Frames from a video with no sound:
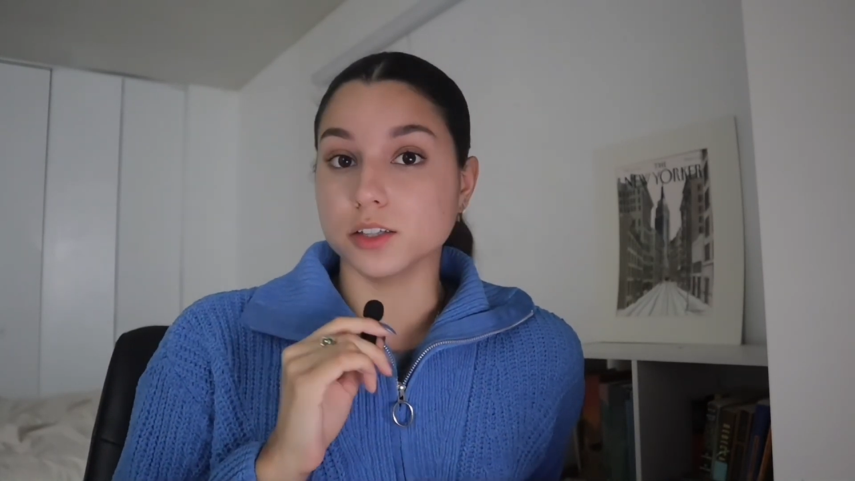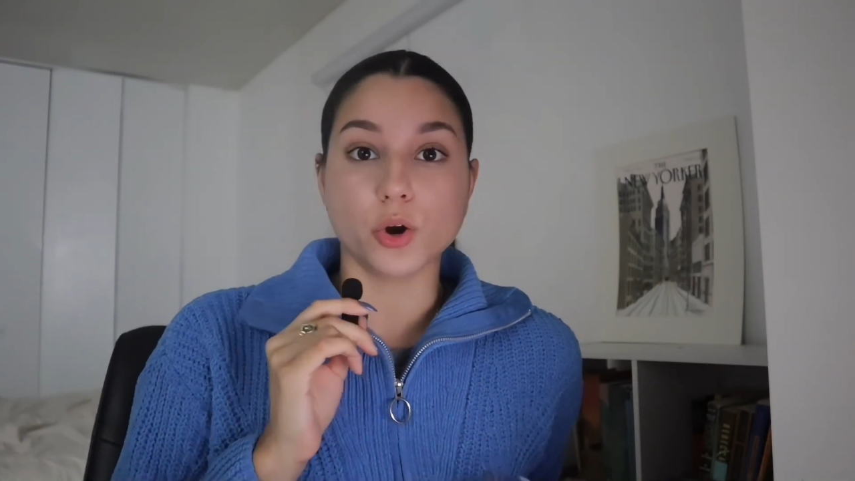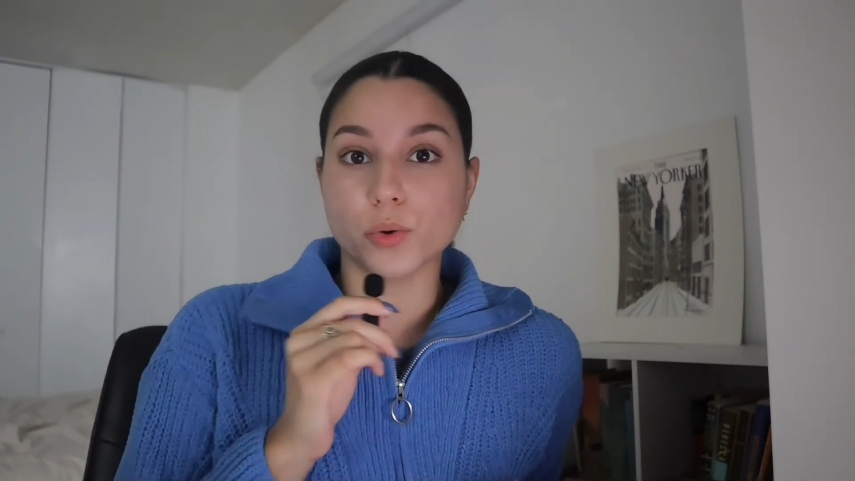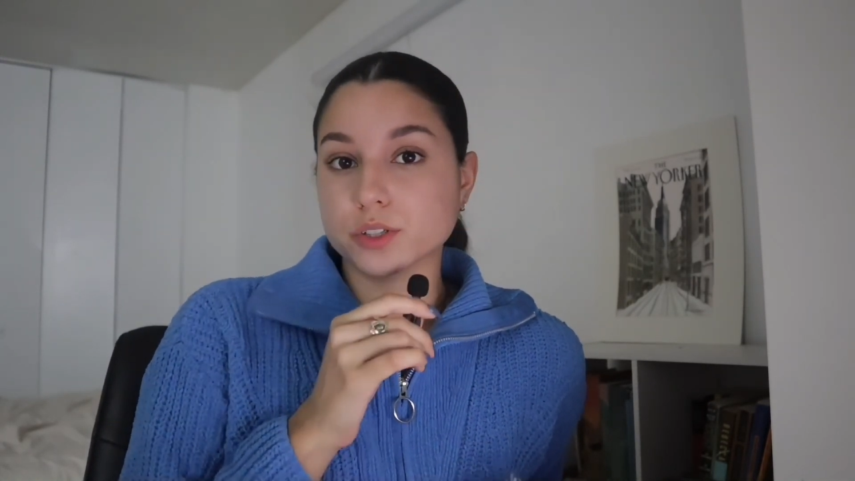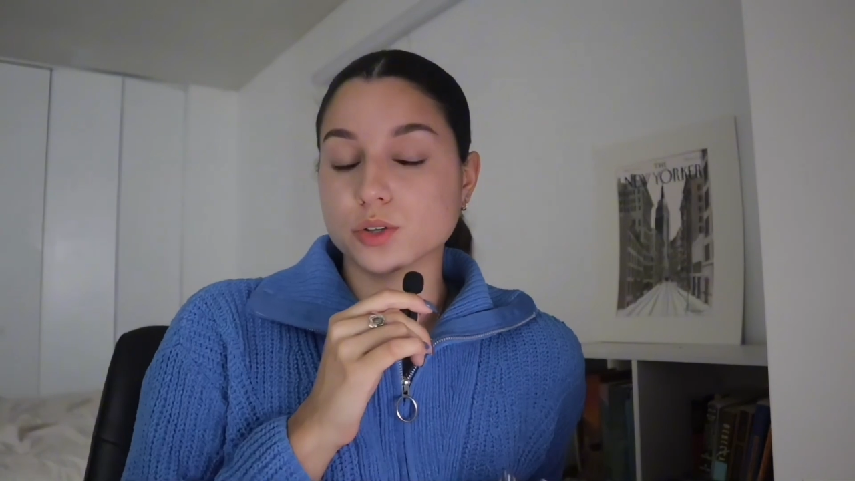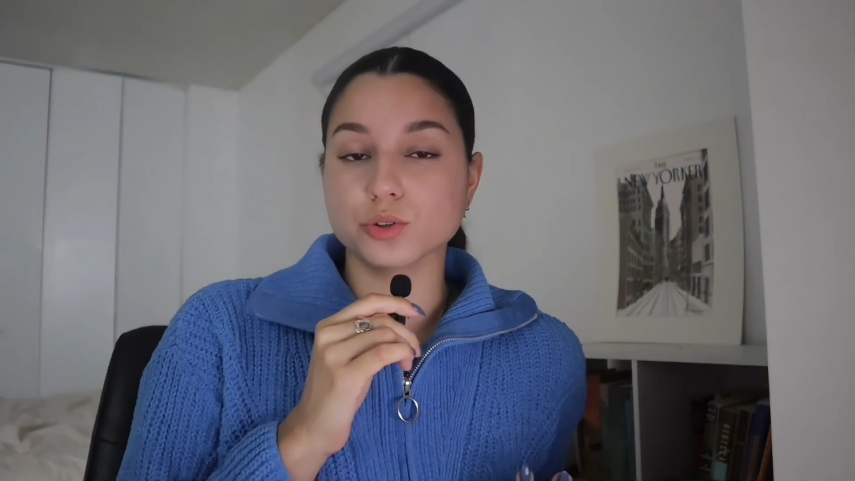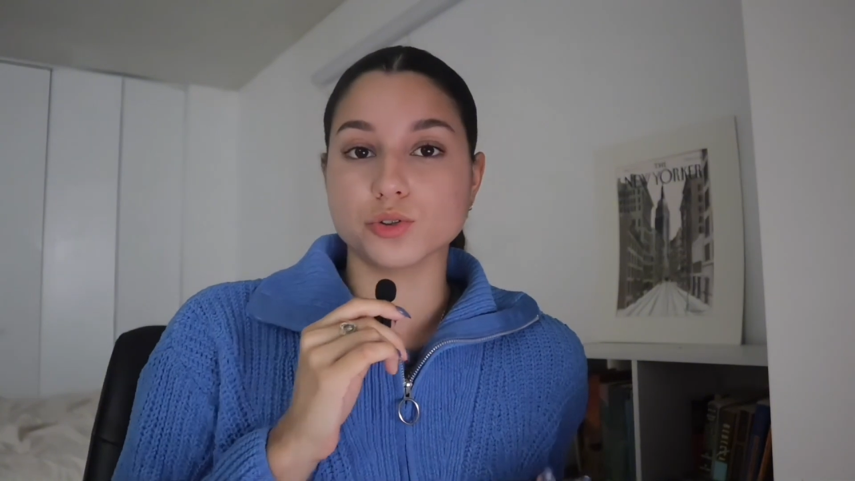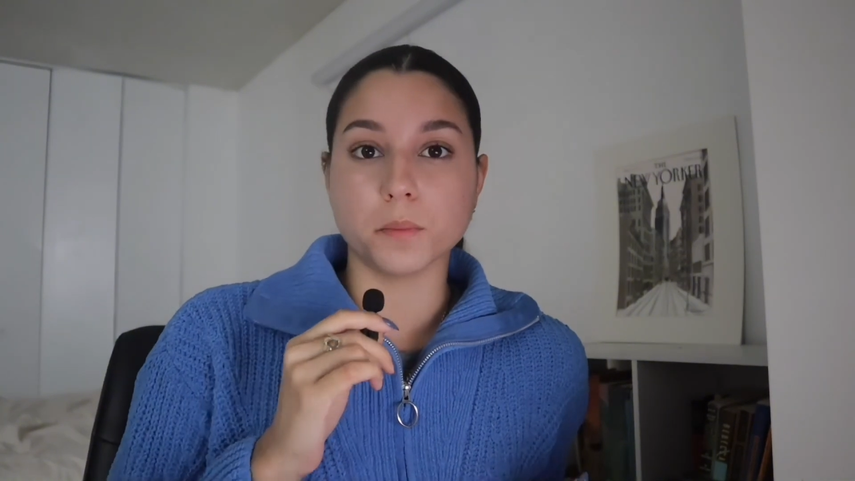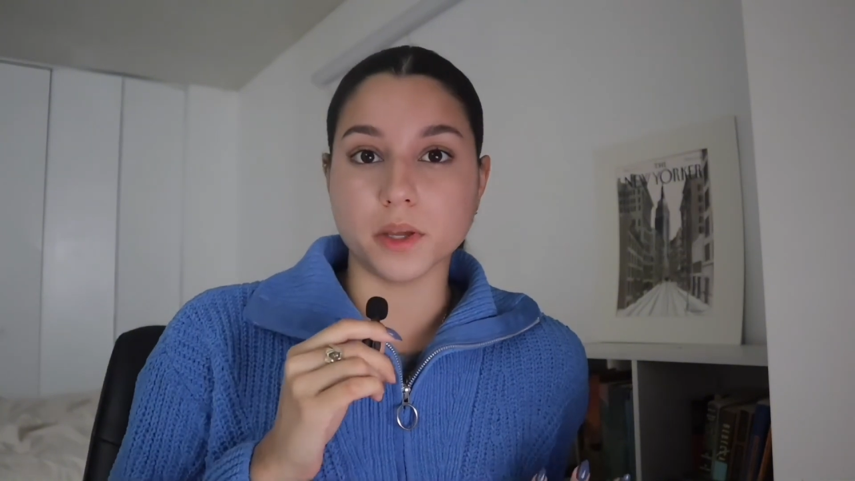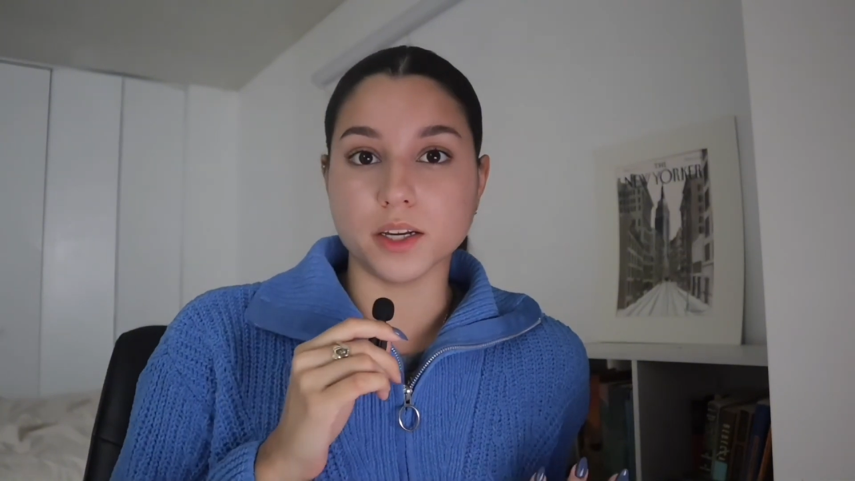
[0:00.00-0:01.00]
go on social
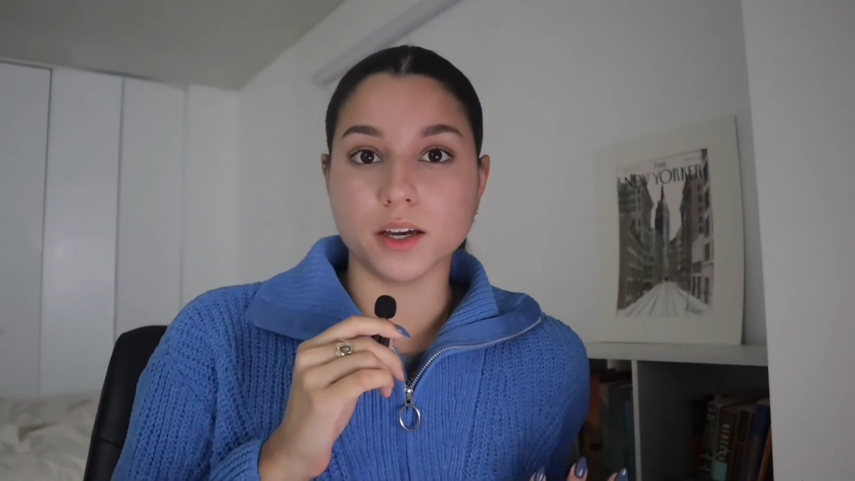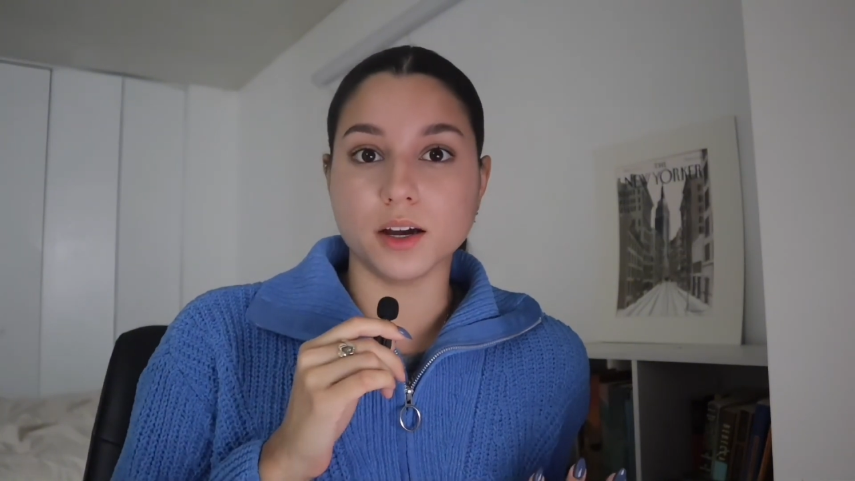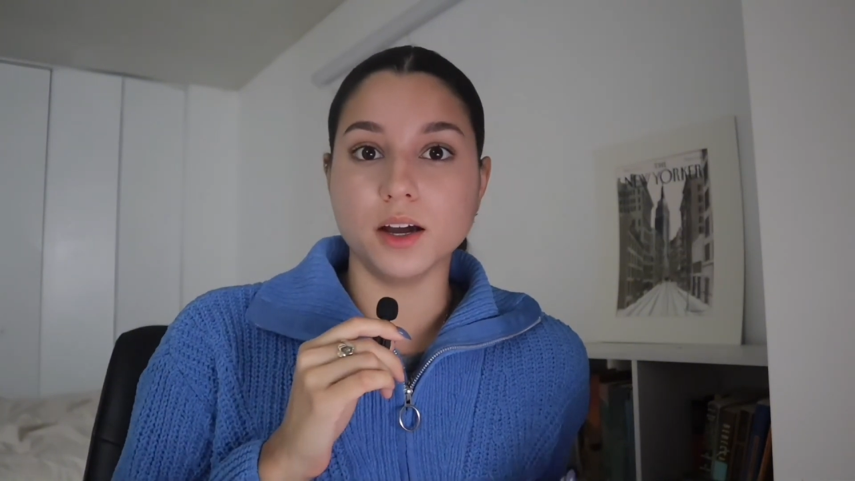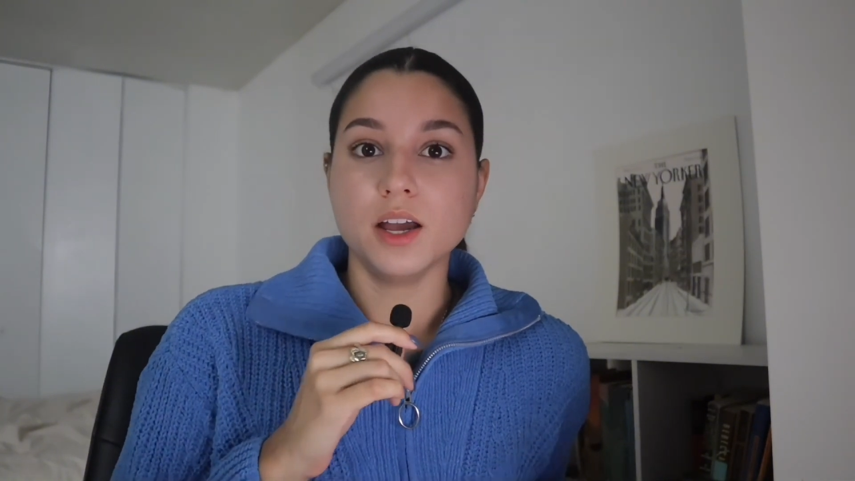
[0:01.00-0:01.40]
media